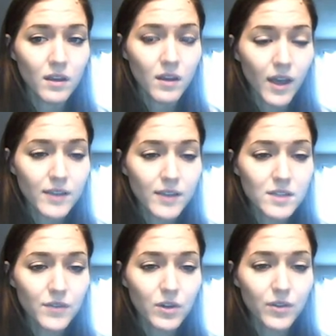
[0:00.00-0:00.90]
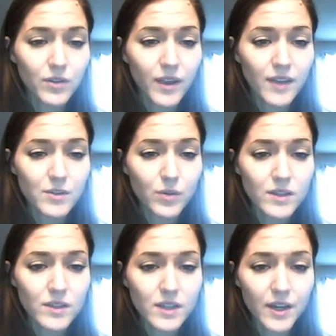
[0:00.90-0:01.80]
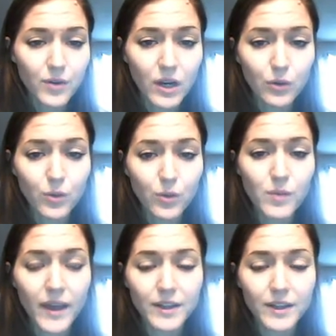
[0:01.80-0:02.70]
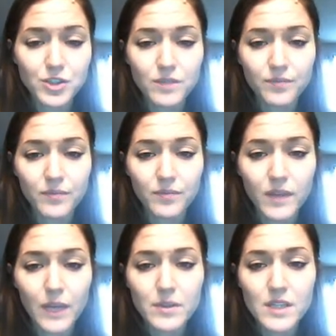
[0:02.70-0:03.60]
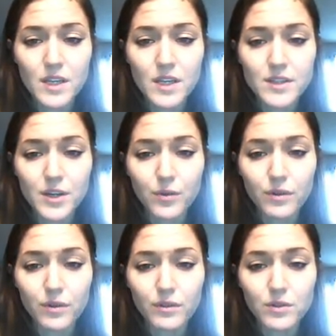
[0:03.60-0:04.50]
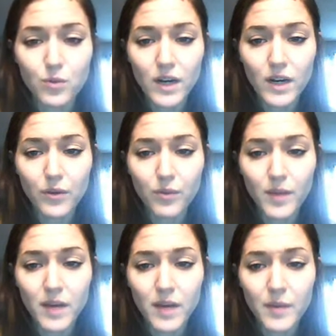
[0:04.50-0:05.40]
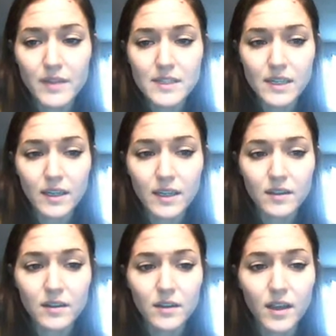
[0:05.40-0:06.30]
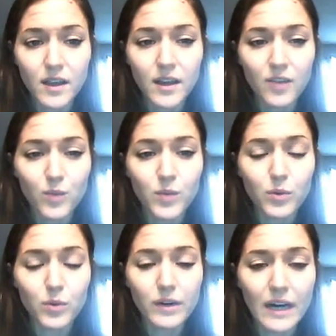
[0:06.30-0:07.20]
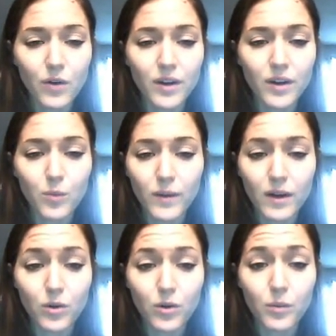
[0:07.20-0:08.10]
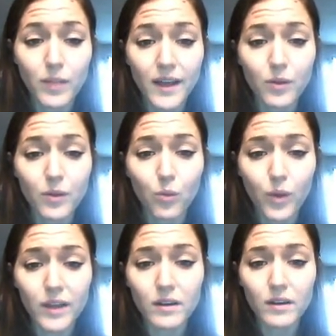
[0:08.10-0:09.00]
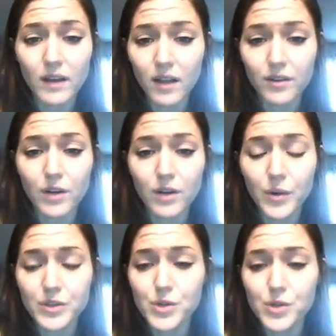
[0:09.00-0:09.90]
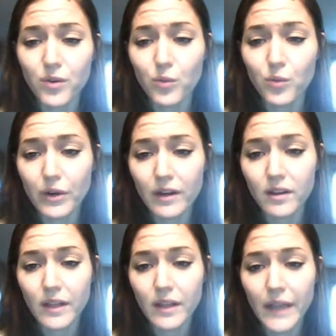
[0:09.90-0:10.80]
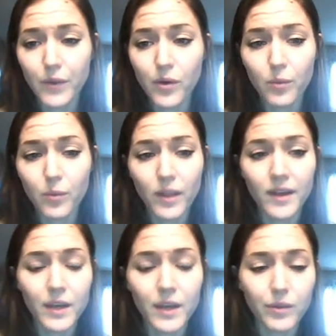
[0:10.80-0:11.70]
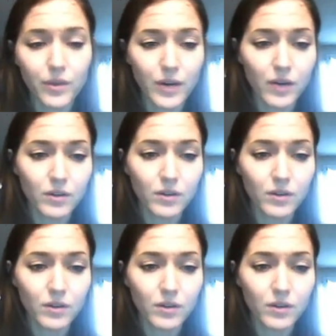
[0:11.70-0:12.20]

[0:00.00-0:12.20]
As difficult as it was to get around, we managed. It was easier to walk with my mom in the city. Enough people were out and about, black, white, and colored, going to and from work, that we would blend in with the crowd.